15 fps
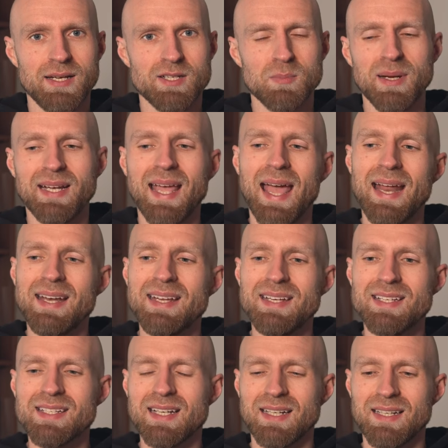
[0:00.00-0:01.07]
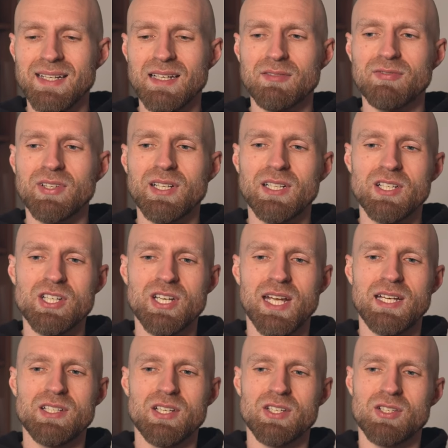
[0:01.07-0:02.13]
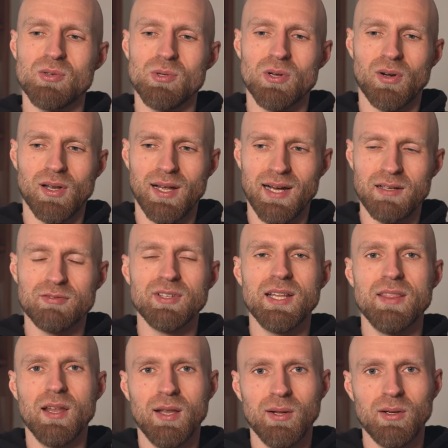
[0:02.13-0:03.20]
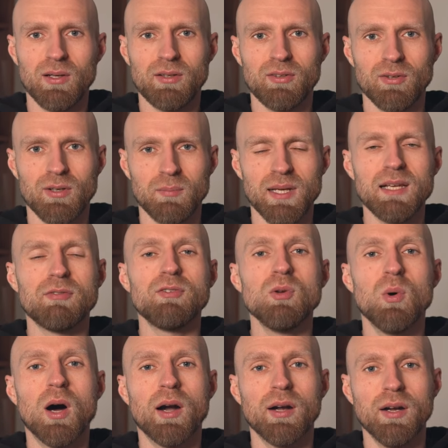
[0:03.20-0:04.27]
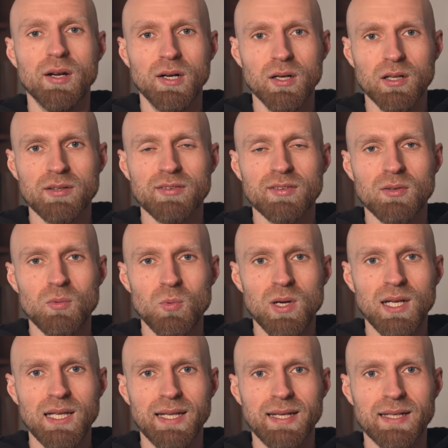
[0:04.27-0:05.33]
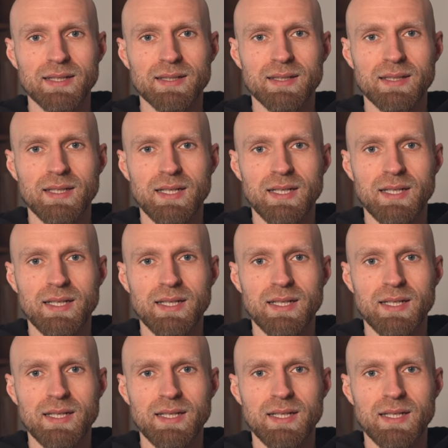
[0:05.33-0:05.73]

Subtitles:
to make any significant changes to your life in the long term if you are not willing